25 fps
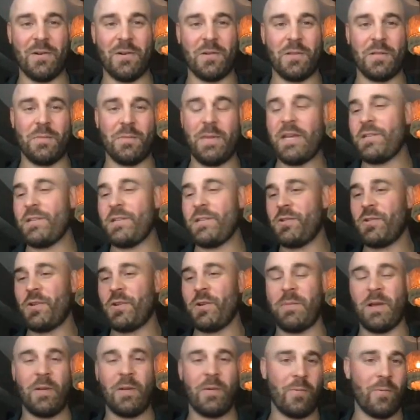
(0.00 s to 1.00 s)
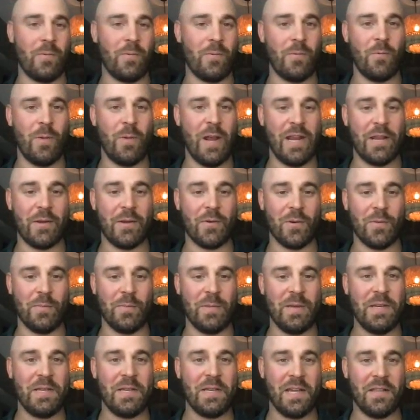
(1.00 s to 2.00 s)
it, or the patients are in my waiting
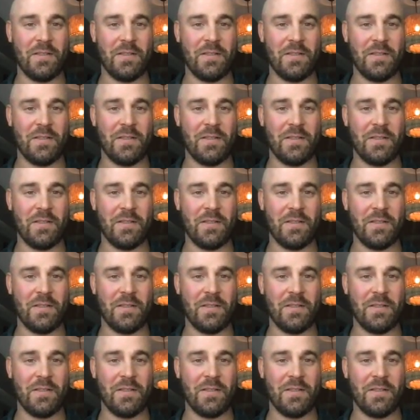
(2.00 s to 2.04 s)
room